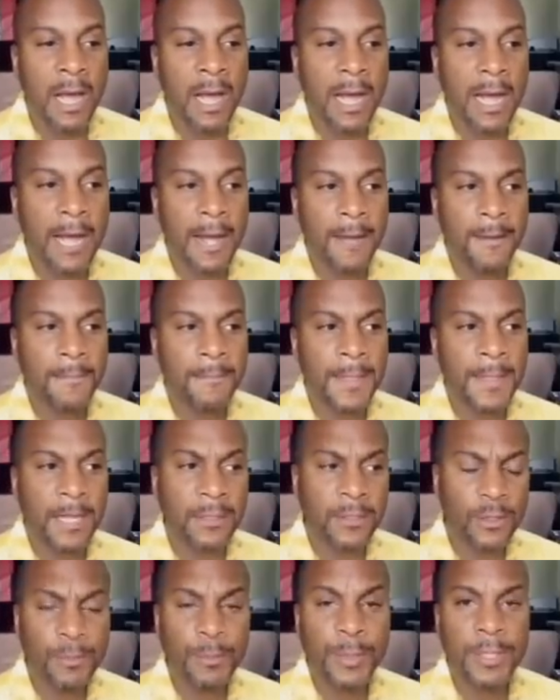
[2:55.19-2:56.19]
um, a
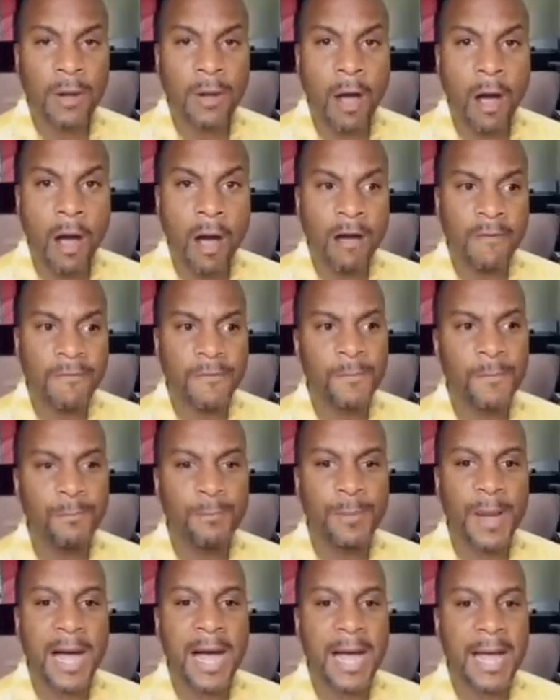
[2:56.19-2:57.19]
little put off
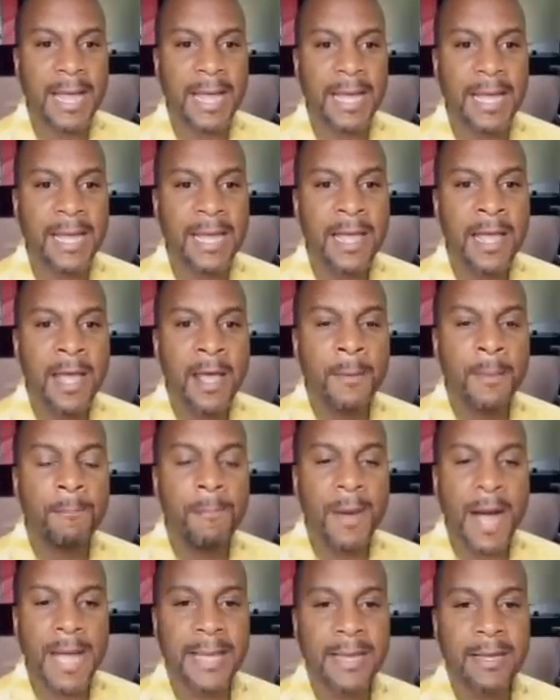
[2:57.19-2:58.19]
by
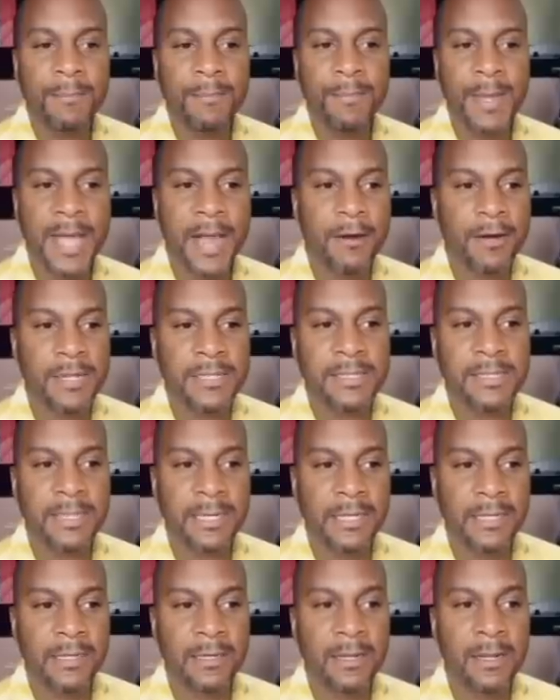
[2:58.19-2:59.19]
my
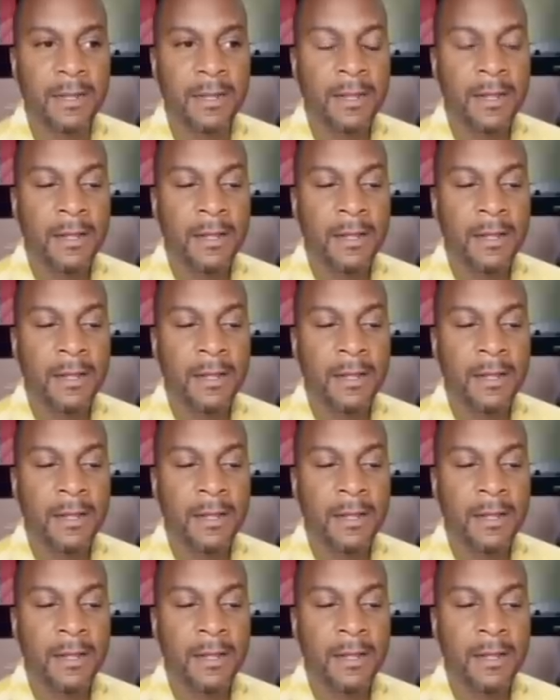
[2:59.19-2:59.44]
comparison